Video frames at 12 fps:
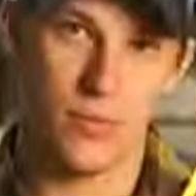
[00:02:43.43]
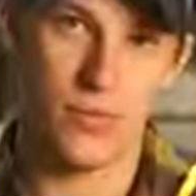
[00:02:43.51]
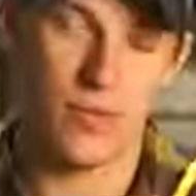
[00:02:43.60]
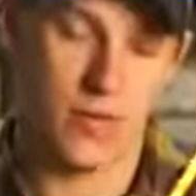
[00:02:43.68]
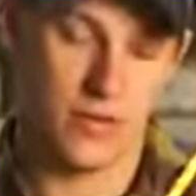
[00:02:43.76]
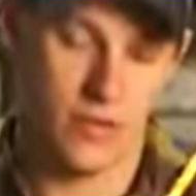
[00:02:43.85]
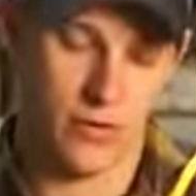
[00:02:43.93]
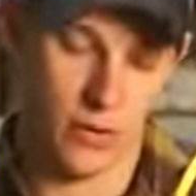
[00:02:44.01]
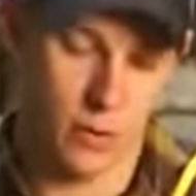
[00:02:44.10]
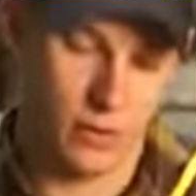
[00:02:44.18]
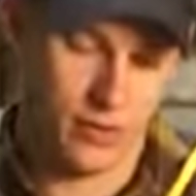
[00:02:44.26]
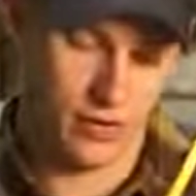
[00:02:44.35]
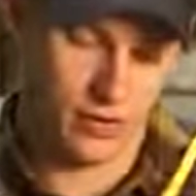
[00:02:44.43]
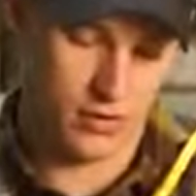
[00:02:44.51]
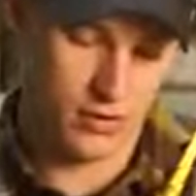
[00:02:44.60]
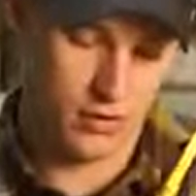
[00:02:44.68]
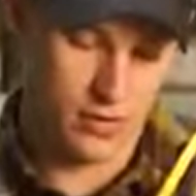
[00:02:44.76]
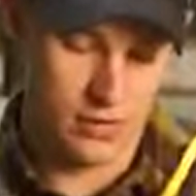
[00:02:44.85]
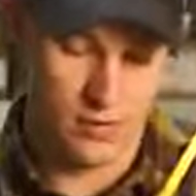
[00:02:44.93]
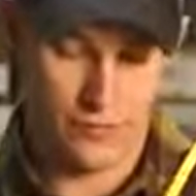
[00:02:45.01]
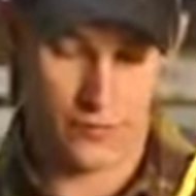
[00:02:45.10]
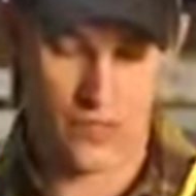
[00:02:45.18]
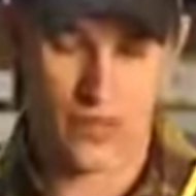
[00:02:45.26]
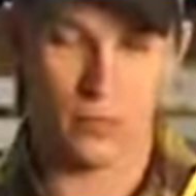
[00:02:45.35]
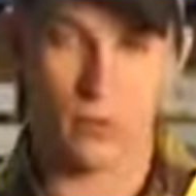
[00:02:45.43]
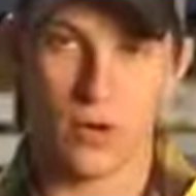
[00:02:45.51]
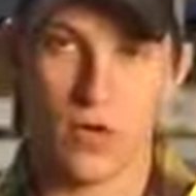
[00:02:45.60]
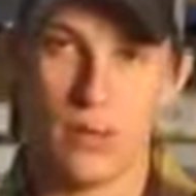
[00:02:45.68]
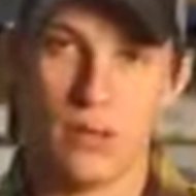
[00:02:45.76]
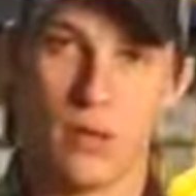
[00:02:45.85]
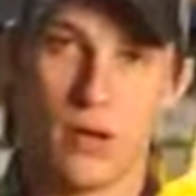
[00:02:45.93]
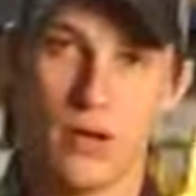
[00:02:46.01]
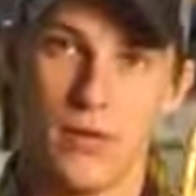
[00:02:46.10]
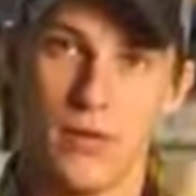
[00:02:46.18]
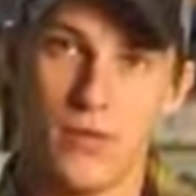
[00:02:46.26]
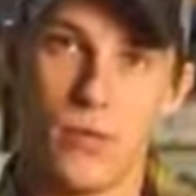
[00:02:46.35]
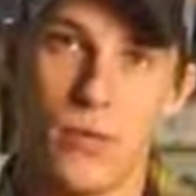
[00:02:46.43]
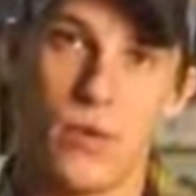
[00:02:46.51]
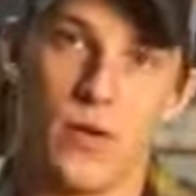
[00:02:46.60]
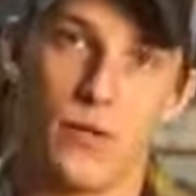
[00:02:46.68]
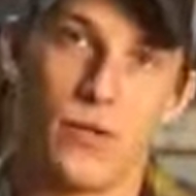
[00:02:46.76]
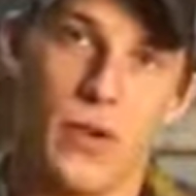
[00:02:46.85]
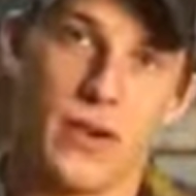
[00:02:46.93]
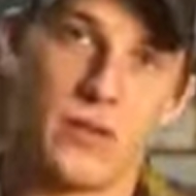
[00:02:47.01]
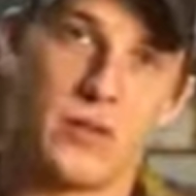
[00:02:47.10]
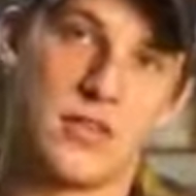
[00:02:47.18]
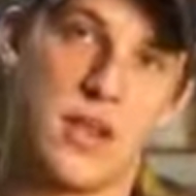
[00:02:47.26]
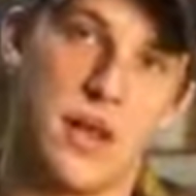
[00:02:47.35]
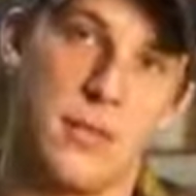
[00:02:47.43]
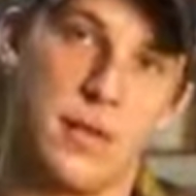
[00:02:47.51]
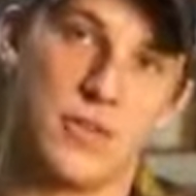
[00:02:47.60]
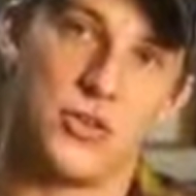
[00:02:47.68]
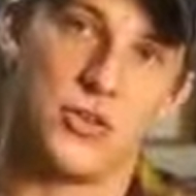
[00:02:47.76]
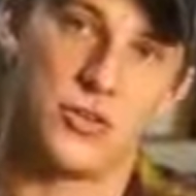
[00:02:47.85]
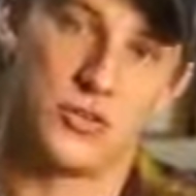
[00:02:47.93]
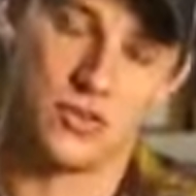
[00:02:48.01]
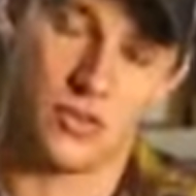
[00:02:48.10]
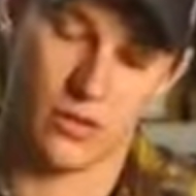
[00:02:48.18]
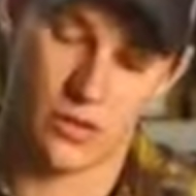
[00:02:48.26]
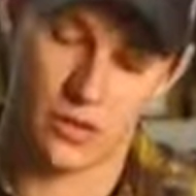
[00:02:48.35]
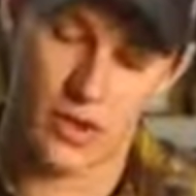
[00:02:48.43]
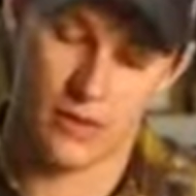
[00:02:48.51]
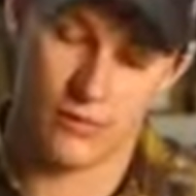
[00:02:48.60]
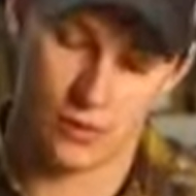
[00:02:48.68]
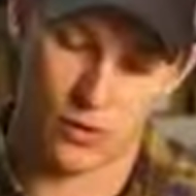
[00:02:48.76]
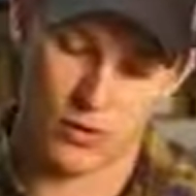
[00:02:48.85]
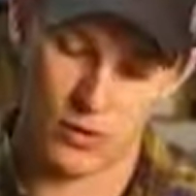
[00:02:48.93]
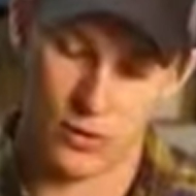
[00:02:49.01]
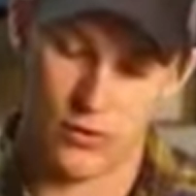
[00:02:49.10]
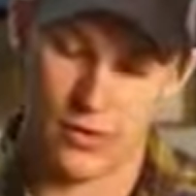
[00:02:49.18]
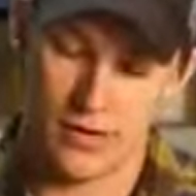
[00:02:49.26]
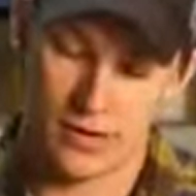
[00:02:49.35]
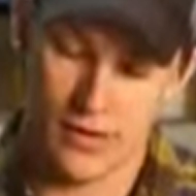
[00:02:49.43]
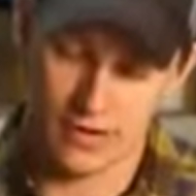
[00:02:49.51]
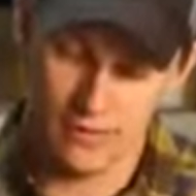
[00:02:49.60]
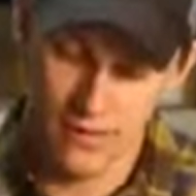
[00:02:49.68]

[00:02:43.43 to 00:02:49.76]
to the end of our rope here, first thing we want to keep in mind, we want to inspect this knot. Make sure this is still a good knot for us, good and tight.